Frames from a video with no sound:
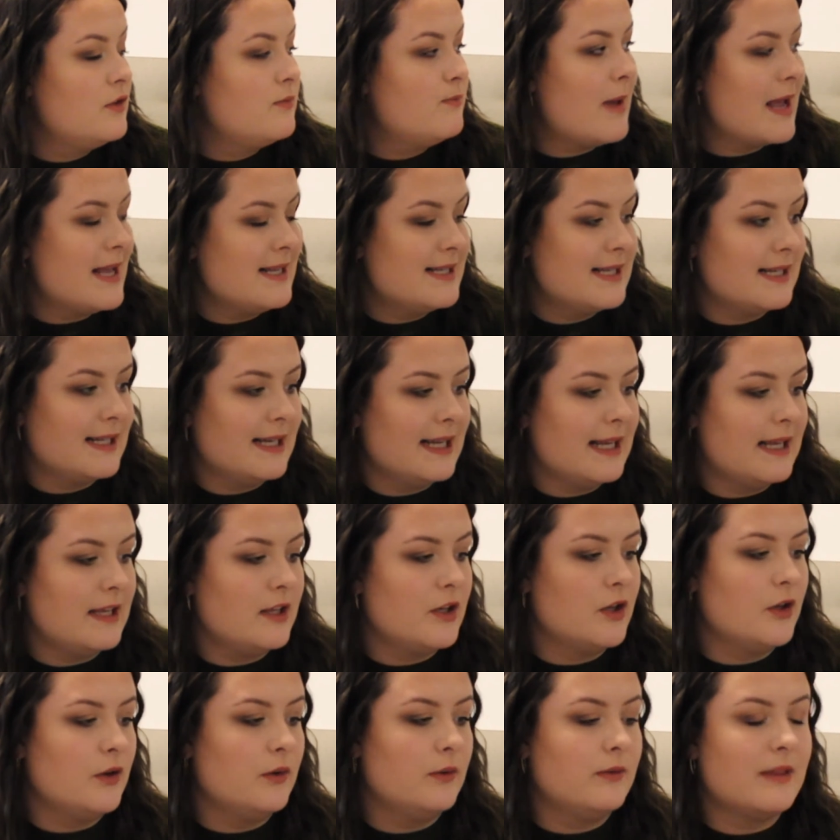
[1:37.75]

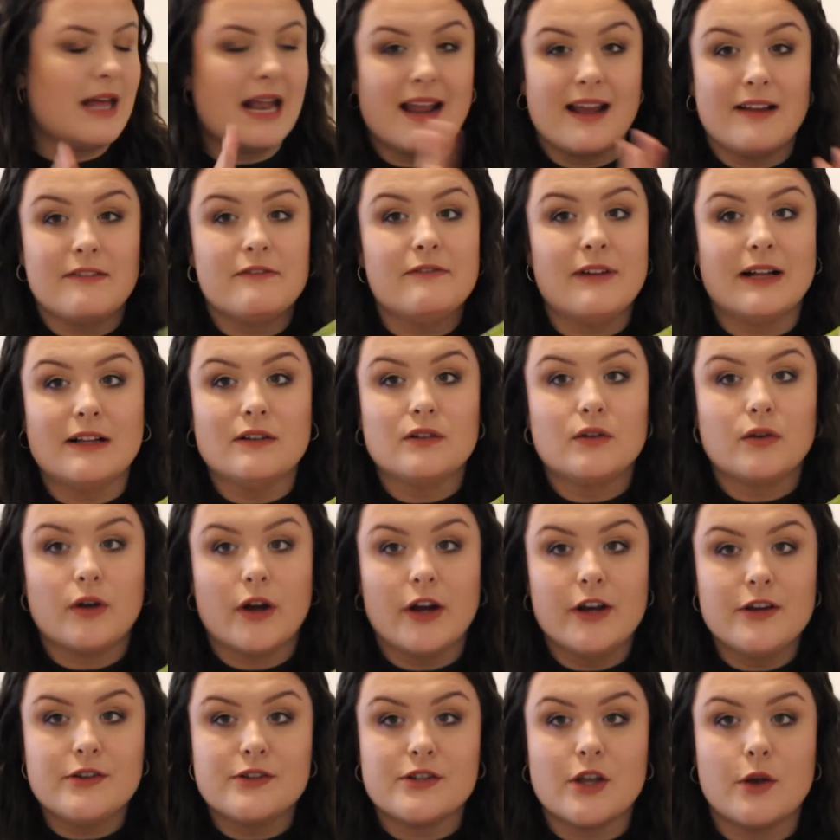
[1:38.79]
basically they're like
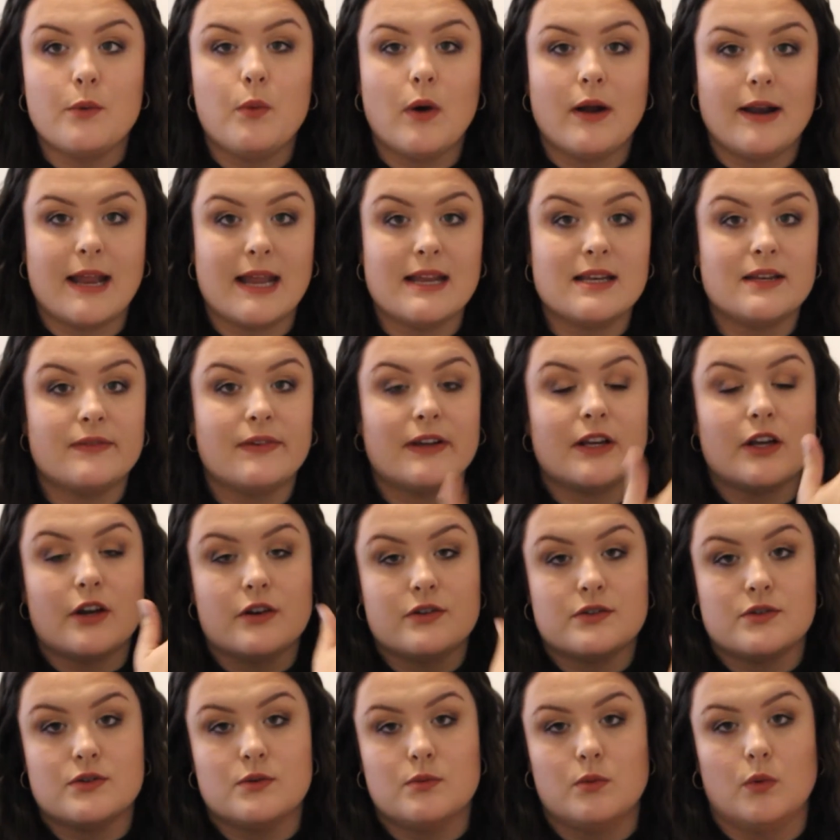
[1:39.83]
Velcro, so one end of it
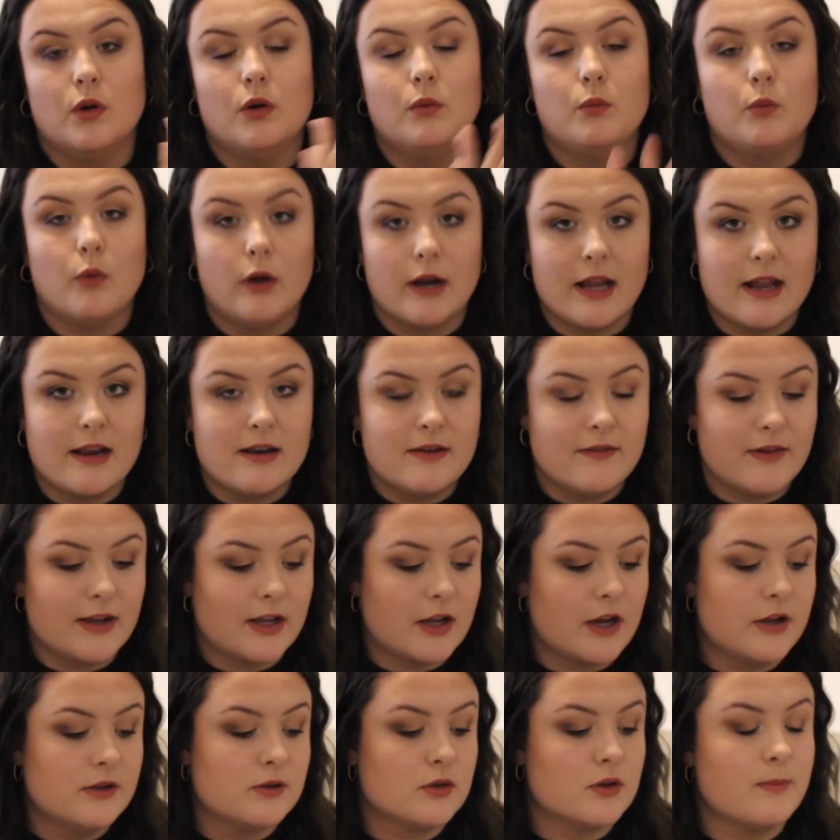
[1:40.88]
goes on the wall and one end of it
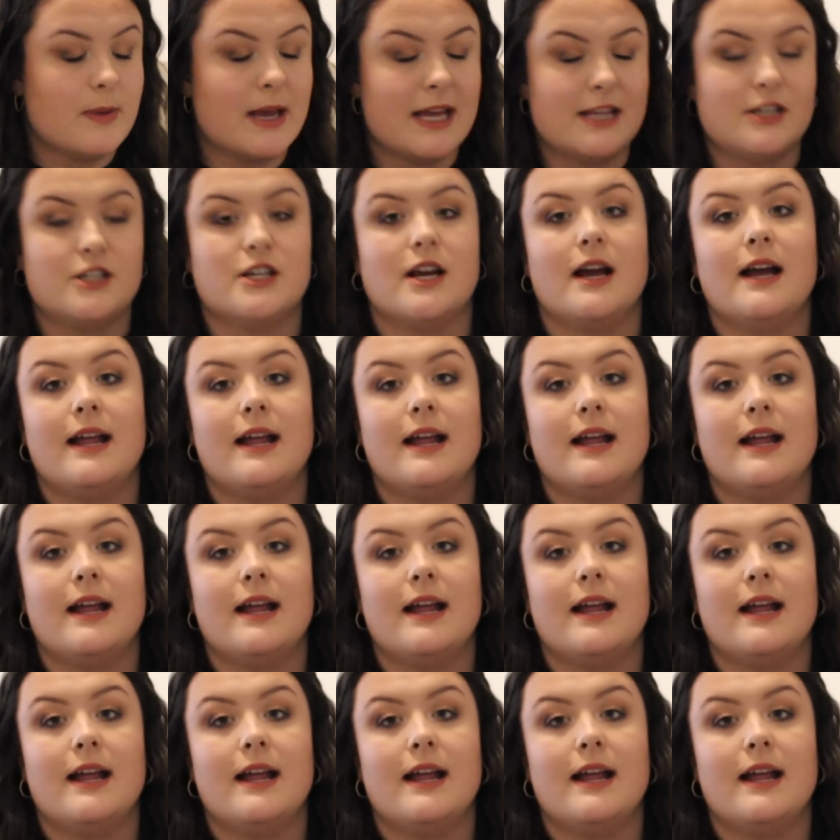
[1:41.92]
goes on the picture,